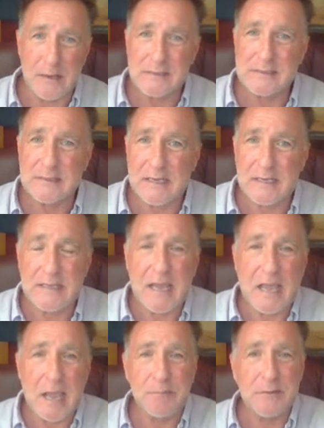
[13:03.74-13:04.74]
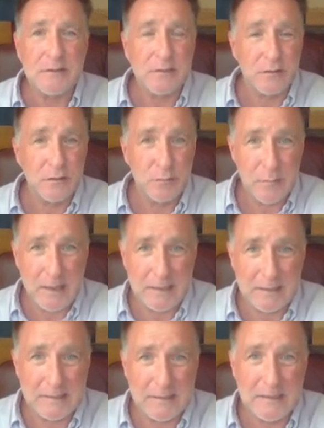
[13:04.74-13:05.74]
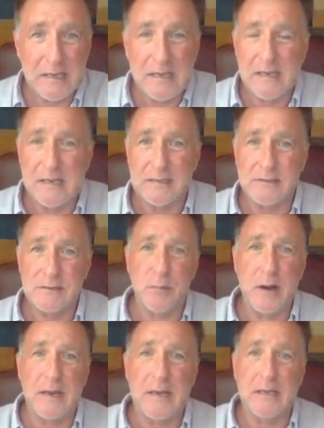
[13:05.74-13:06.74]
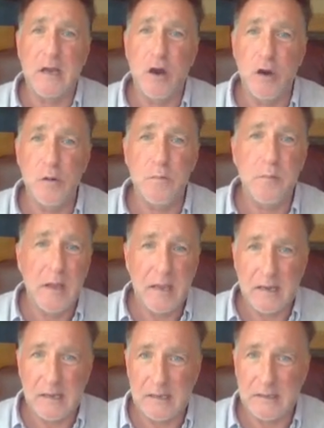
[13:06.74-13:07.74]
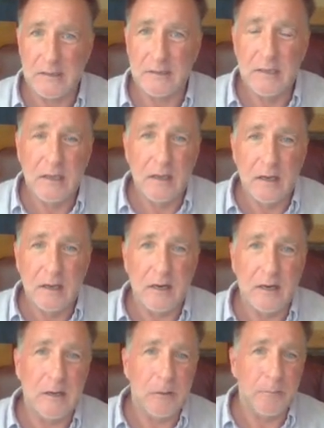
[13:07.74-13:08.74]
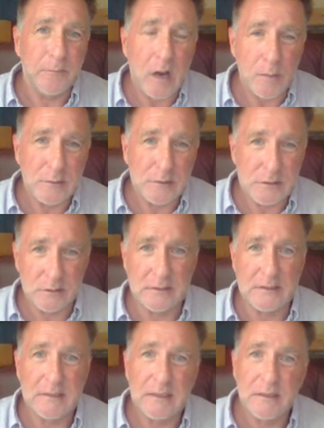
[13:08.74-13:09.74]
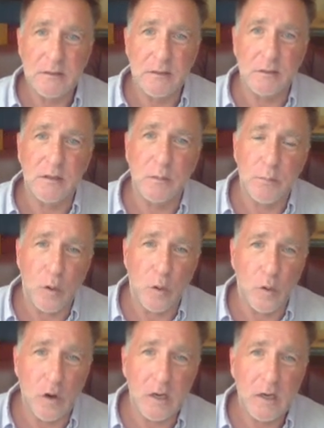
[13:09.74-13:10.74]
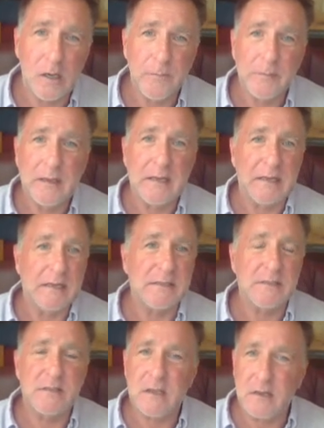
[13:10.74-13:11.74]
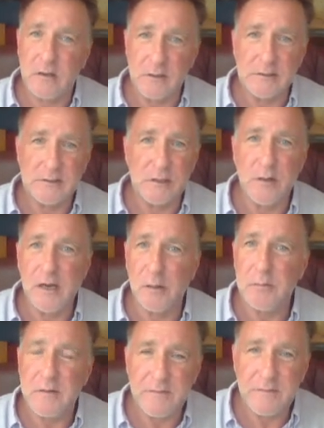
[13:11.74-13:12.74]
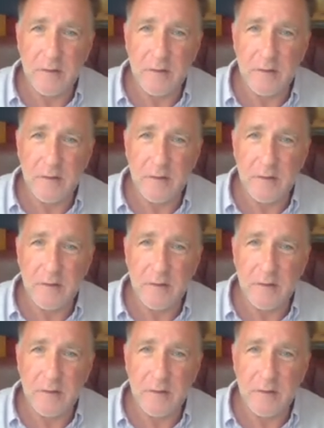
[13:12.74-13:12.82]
best thing that happened to humanity. It's bringing hope and opportunity to the poor. It's going to help